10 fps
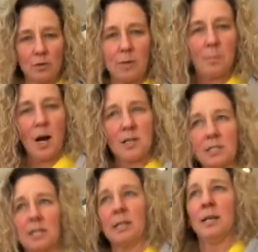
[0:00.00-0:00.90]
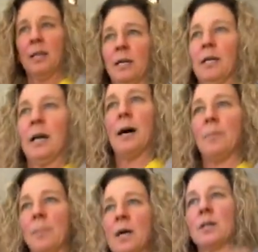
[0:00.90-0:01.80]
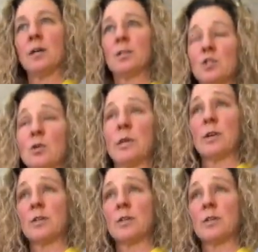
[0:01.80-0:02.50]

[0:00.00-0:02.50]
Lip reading: Boston. 2 years